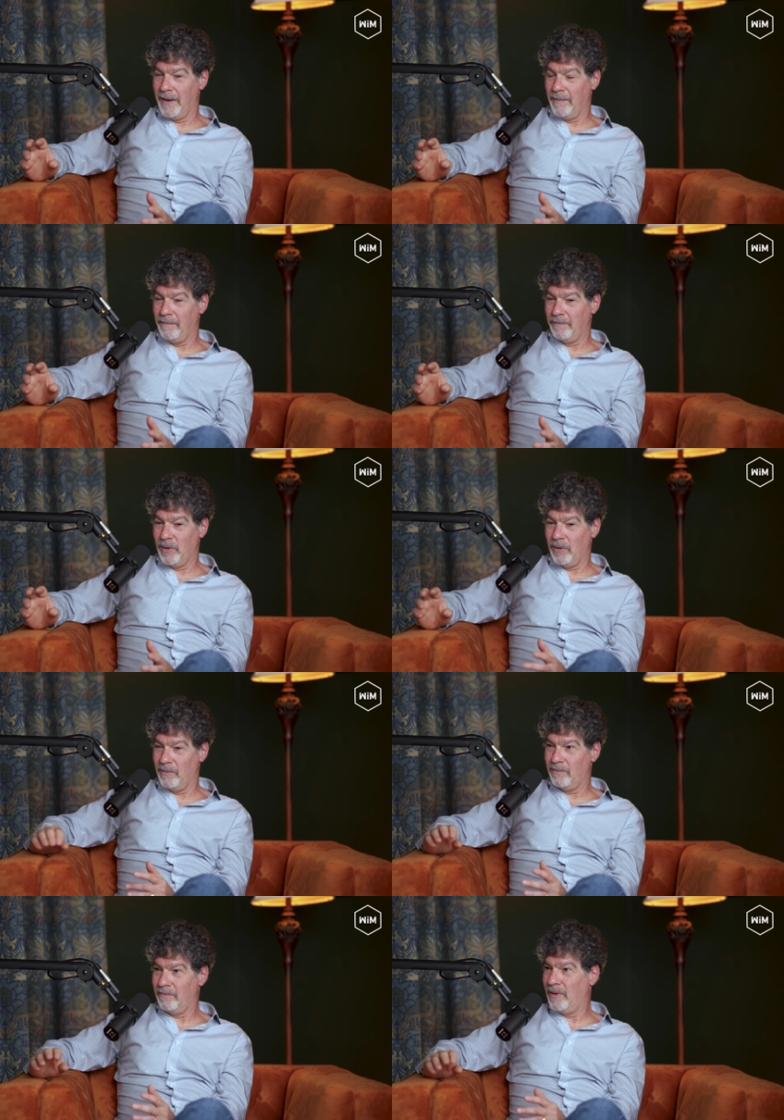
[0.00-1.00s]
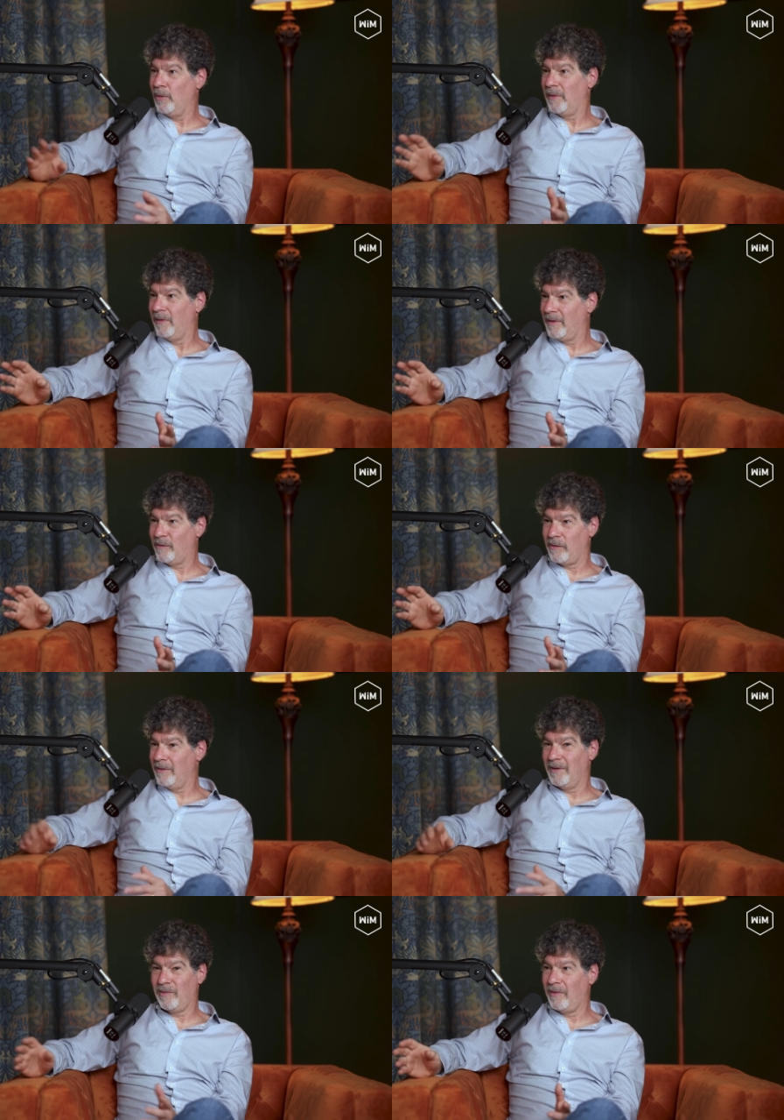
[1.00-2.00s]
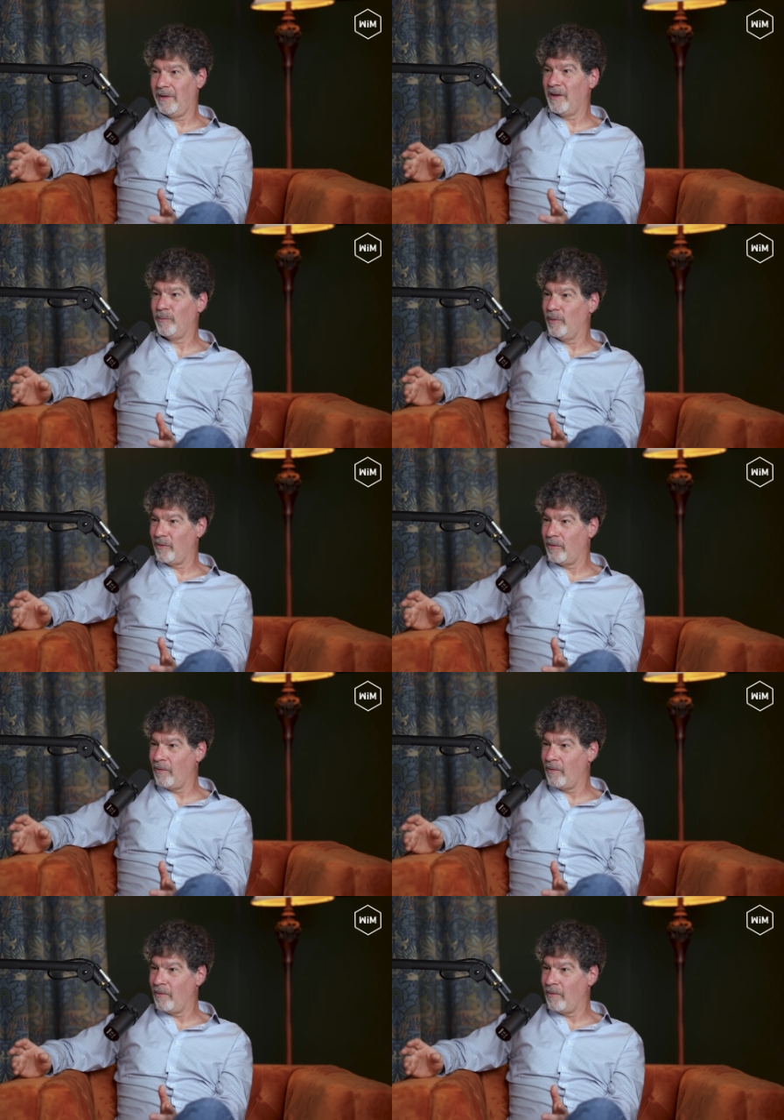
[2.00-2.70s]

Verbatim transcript: um, you know, the only thing that's certain is that the experts are